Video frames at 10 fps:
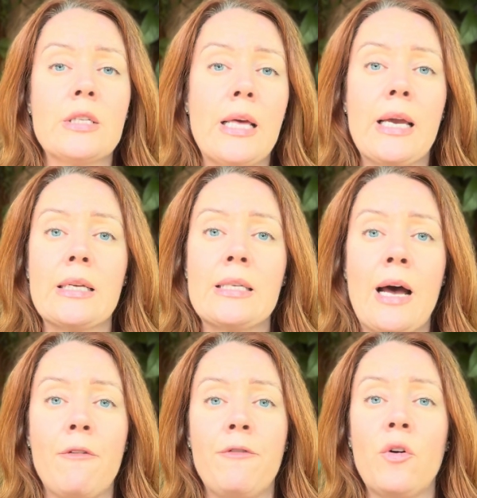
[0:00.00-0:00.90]
things
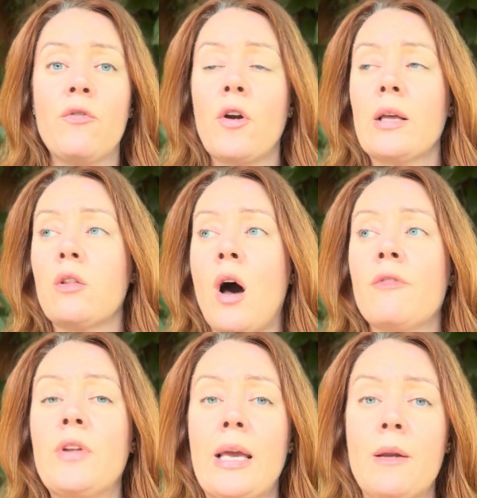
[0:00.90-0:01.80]
that feel very
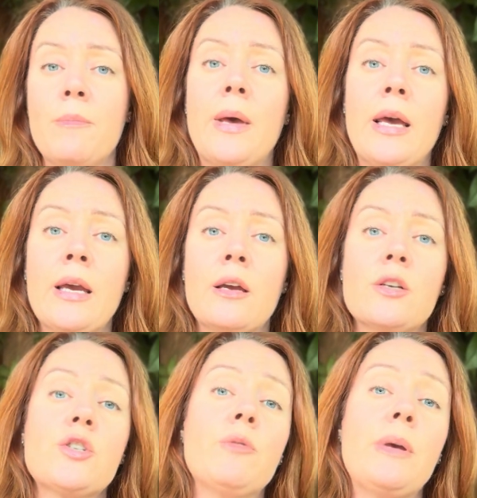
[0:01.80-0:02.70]
lofty and big
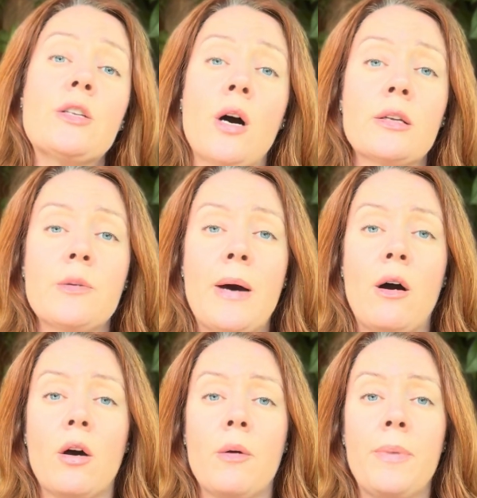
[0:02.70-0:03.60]
should be talked
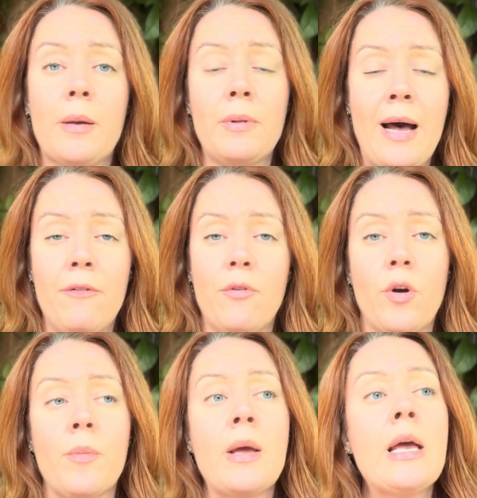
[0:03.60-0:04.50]
about on a big
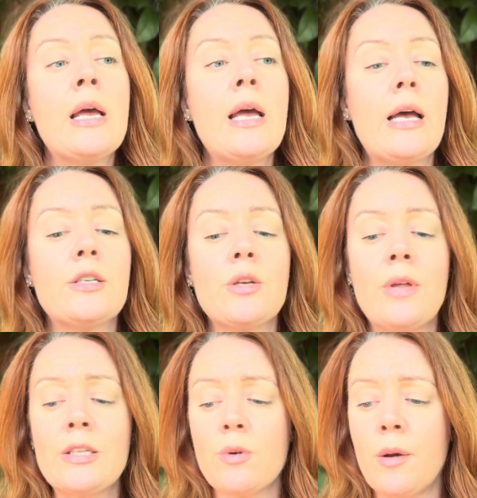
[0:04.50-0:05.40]
platform. And so
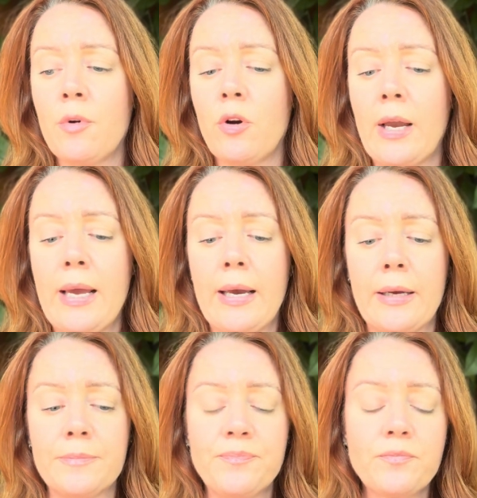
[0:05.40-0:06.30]
that's what I'm
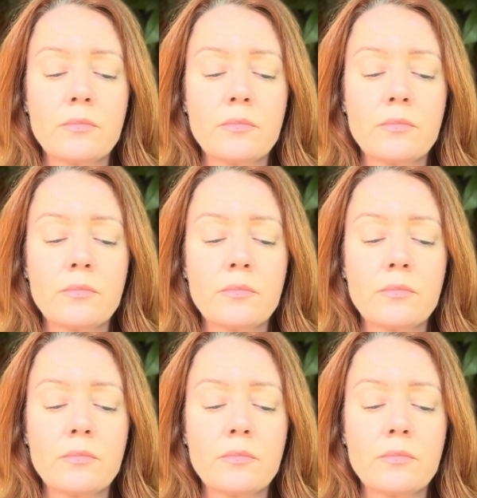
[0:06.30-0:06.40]
creating.